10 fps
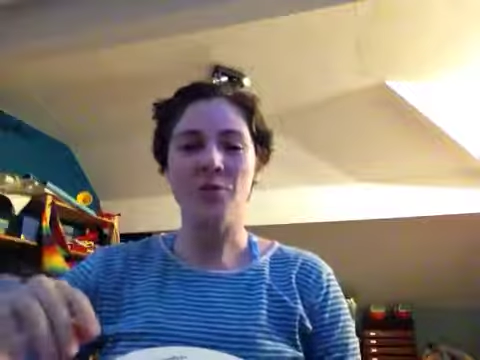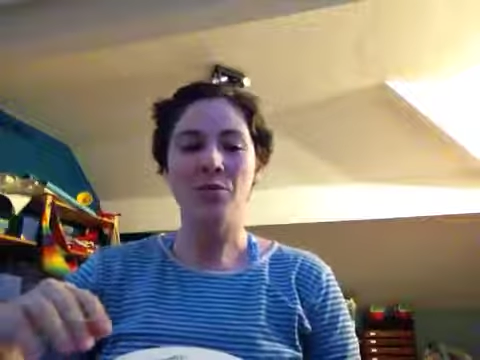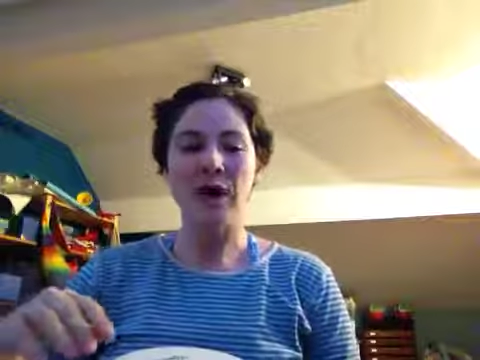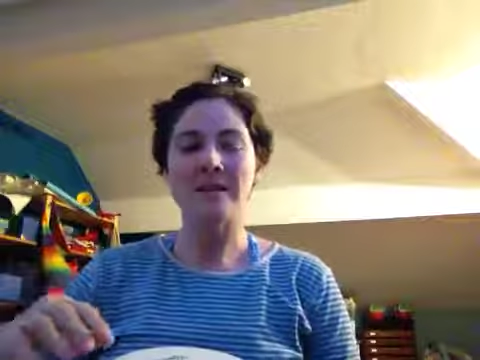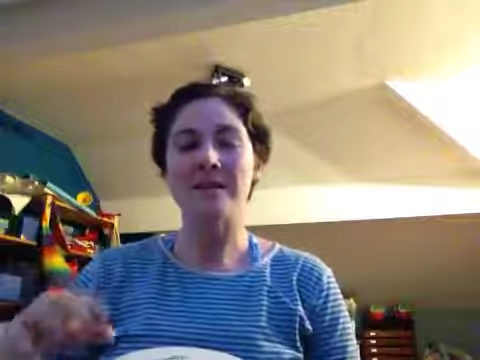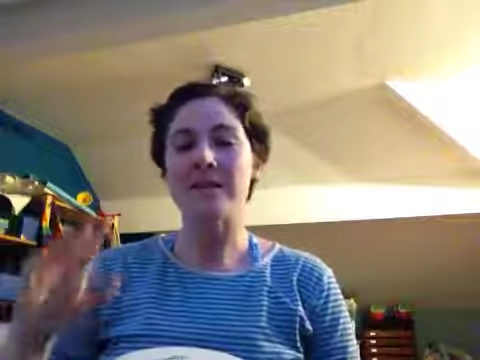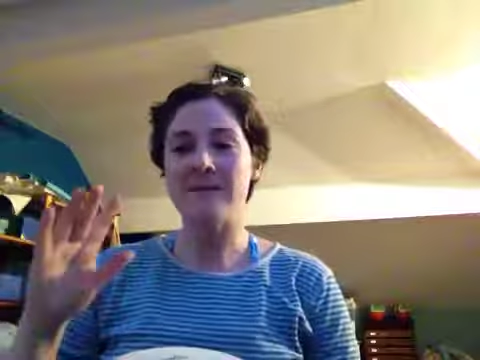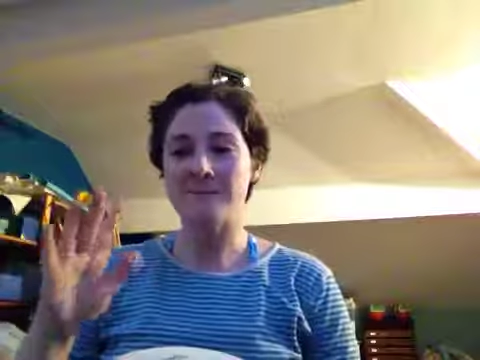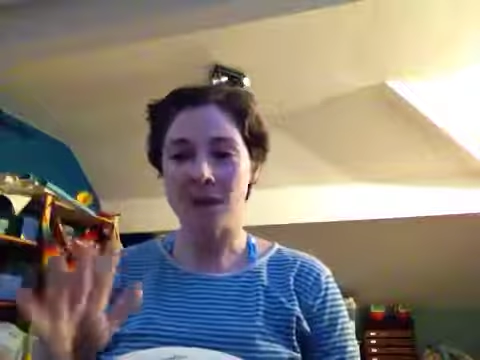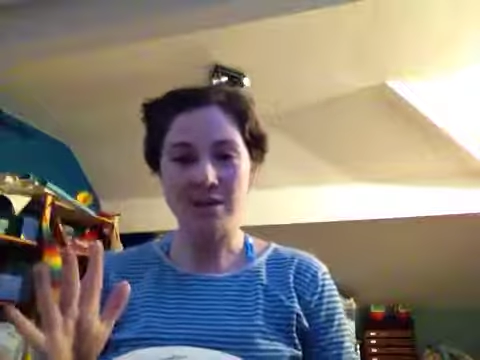Practice
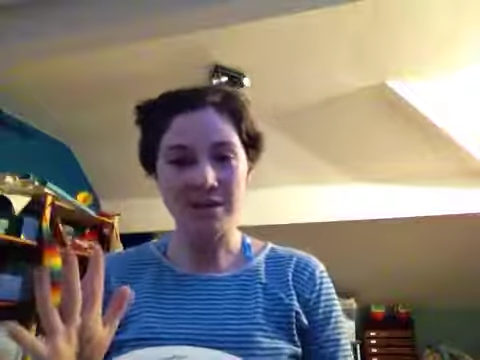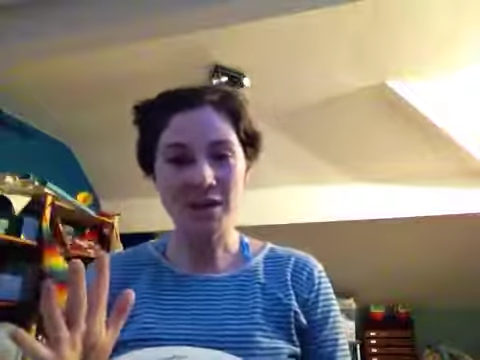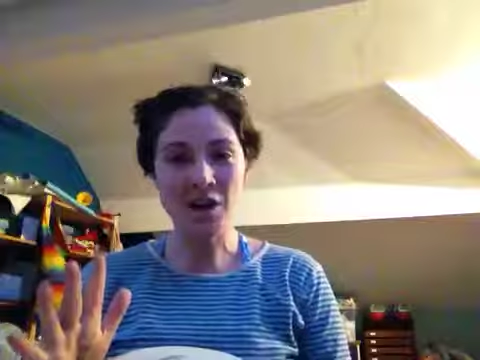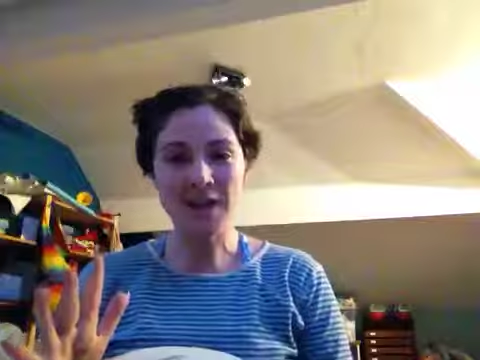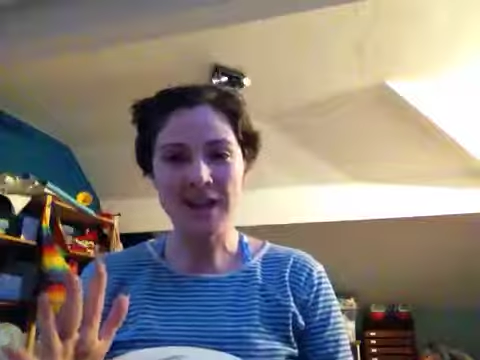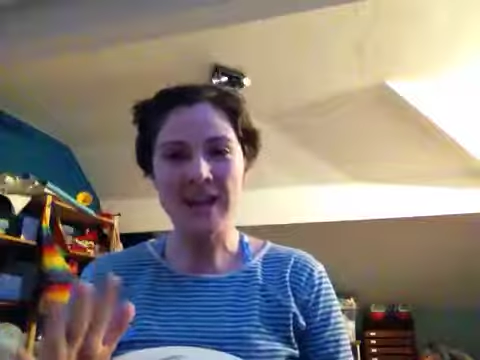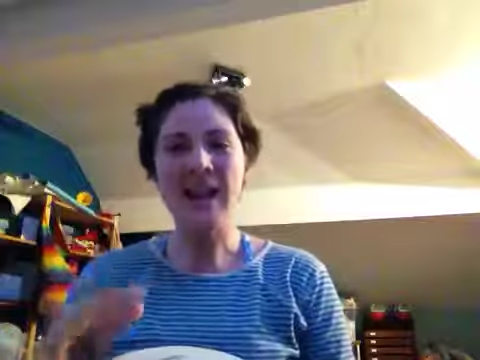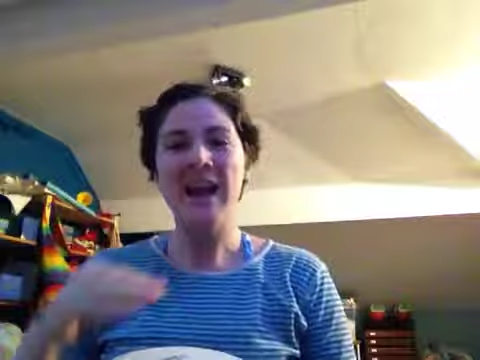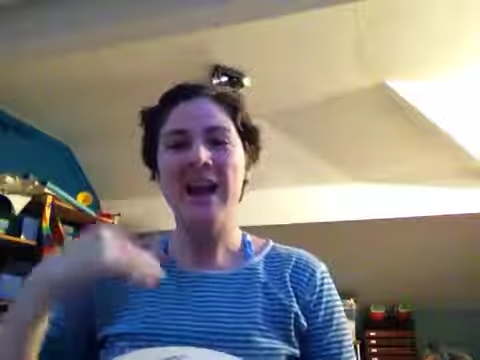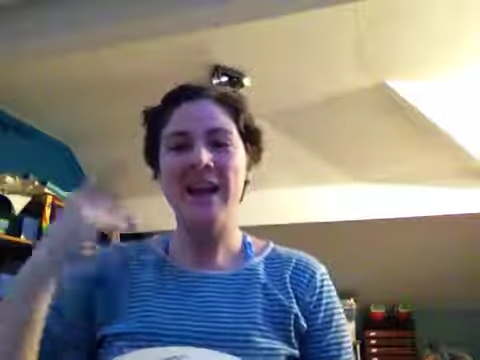it very slowly
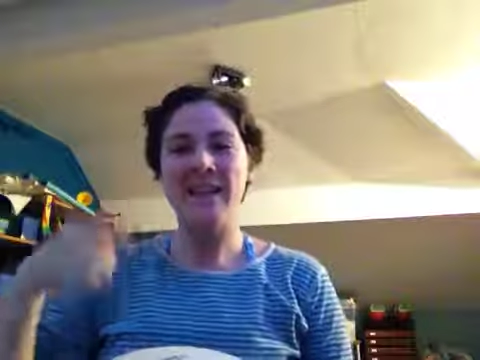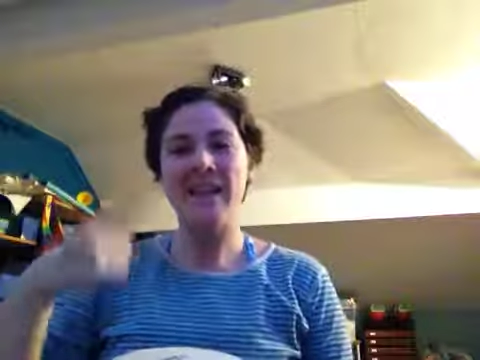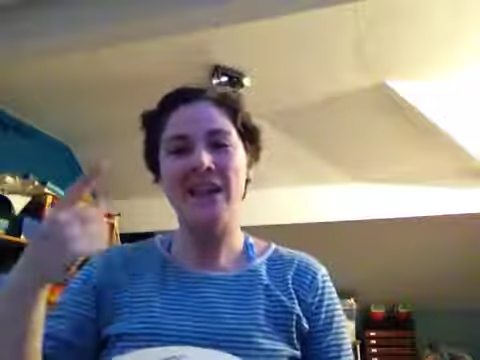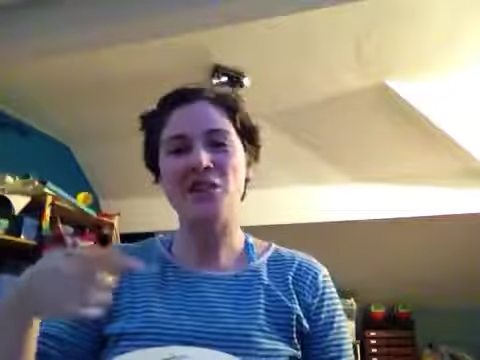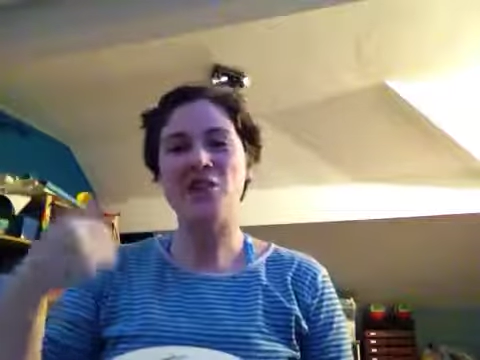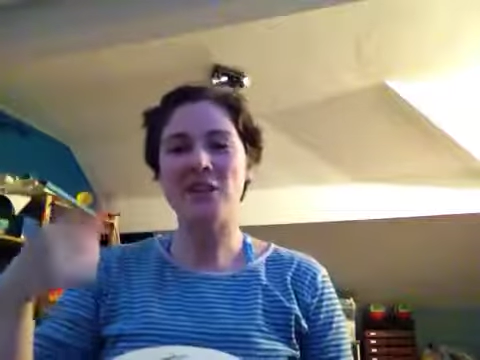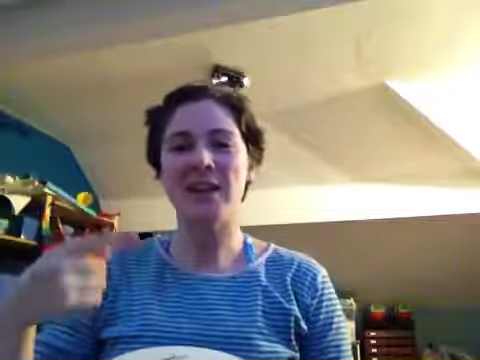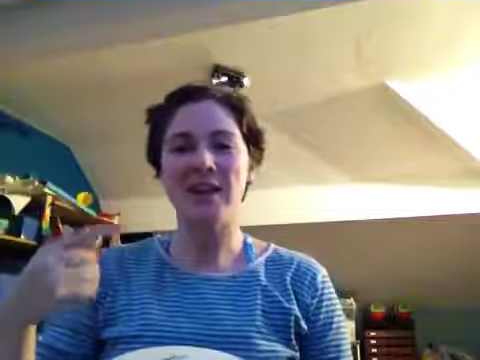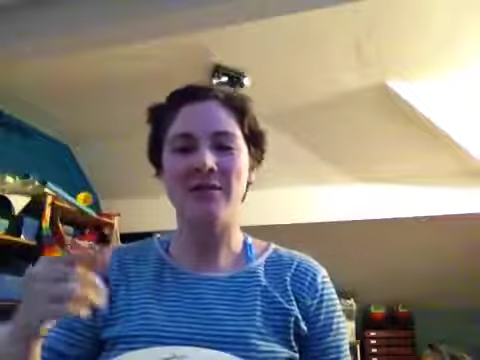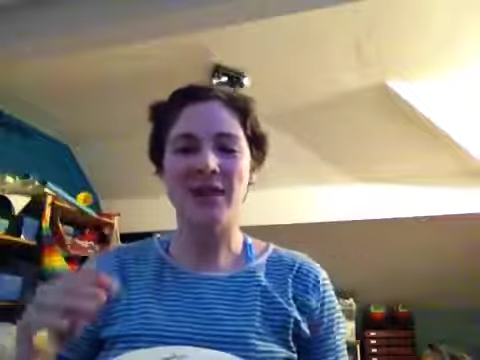and then you can
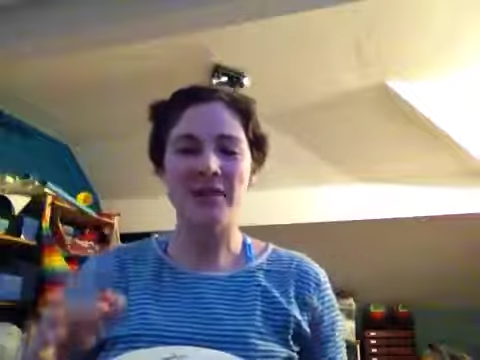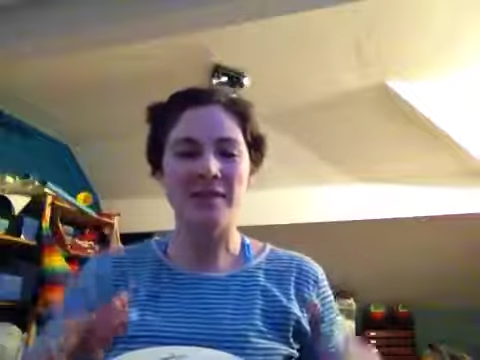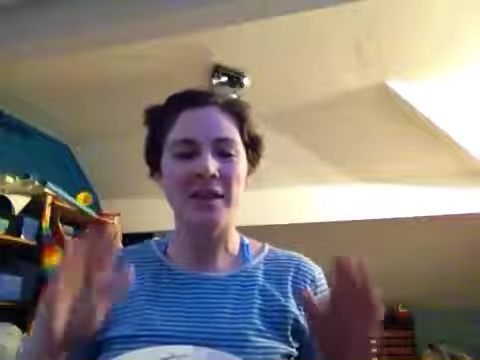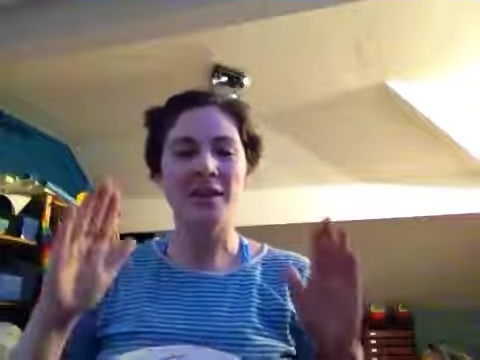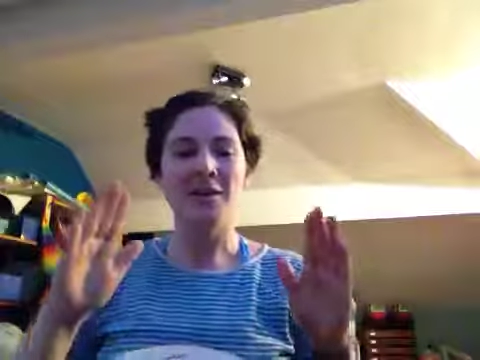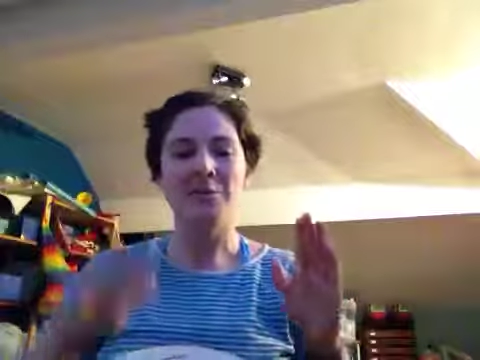get faster.